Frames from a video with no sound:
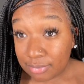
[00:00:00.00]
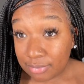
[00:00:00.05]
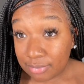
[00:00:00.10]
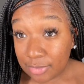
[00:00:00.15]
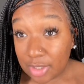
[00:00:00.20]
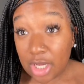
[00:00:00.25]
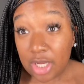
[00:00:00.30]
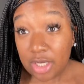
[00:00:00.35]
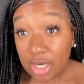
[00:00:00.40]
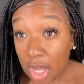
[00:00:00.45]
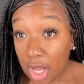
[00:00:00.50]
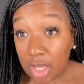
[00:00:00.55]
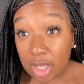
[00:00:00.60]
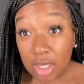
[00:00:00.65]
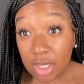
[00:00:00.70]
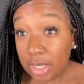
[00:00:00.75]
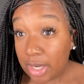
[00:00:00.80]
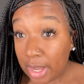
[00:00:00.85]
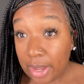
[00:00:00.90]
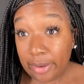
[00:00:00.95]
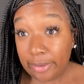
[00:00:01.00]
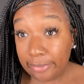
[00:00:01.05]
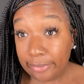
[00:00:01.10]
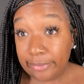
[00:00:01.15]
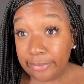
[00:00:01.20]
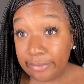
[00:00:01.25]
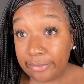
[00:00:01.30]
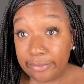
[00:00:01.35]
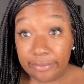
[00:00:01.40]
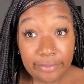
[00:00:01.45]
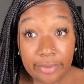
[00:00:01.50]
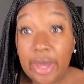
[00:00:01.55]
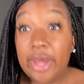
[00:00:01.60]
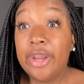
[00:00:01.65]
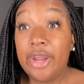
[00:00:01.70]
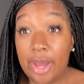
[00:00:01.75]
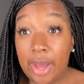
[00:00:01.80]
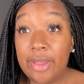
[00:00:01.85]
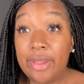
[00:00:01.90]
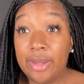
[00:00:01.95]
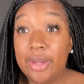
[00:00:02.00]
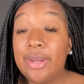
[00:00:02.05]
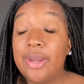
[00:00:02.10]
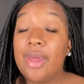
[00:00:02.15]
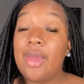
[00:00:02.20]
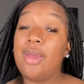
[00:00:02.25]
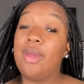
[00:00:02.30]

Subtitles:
$1 a day. $1 a day.